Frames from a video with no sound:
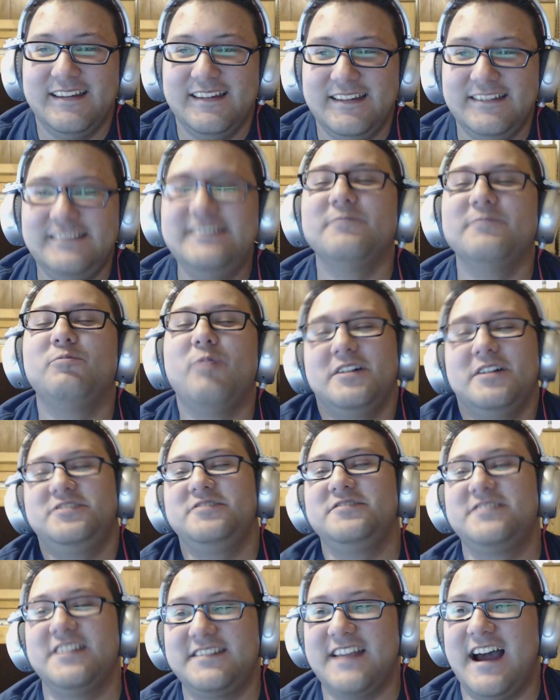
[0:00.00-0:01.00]
Once you
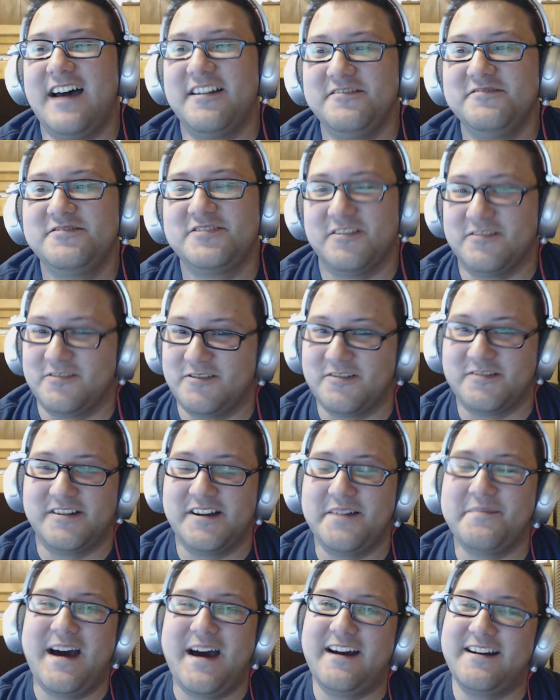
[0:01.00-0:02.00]
sit down and you start learning
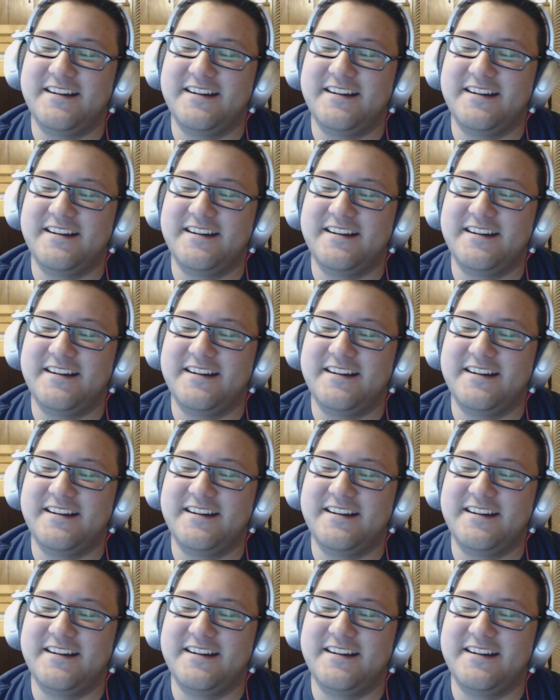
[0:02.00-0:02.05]
about